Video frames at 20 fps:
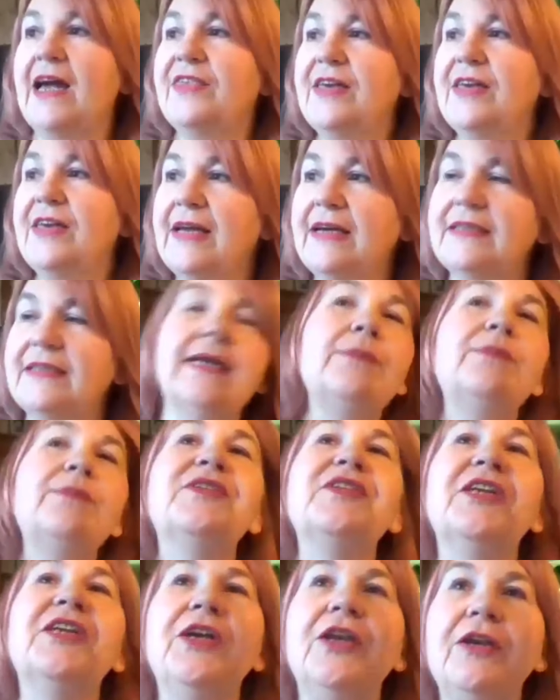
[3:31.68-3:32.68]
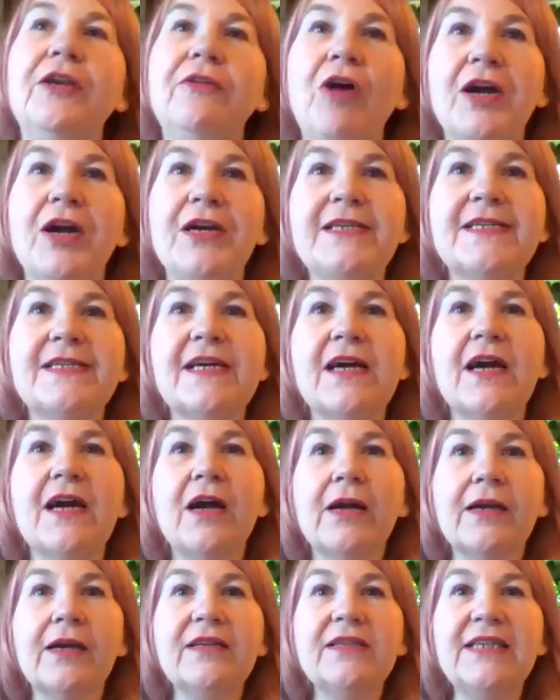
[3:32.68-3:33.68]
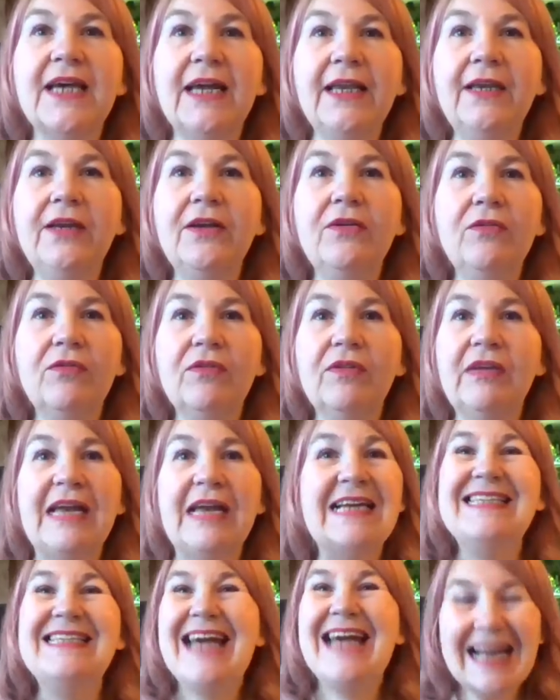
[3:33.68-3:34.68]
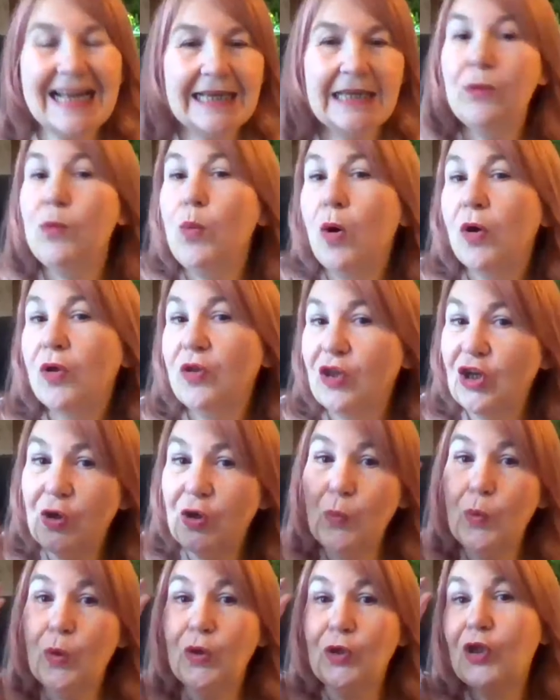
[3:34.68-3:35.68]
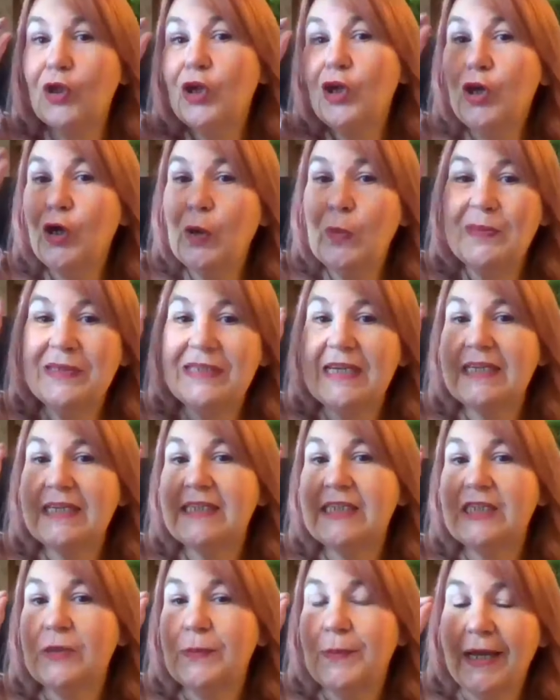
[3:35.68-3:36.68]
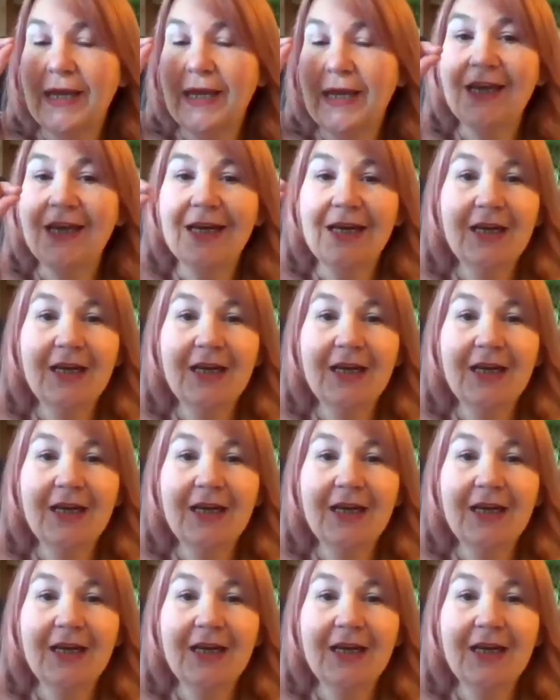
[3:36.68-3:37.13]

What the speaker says: I think that's absolutely right. I can tell you exactly what the herb says to me.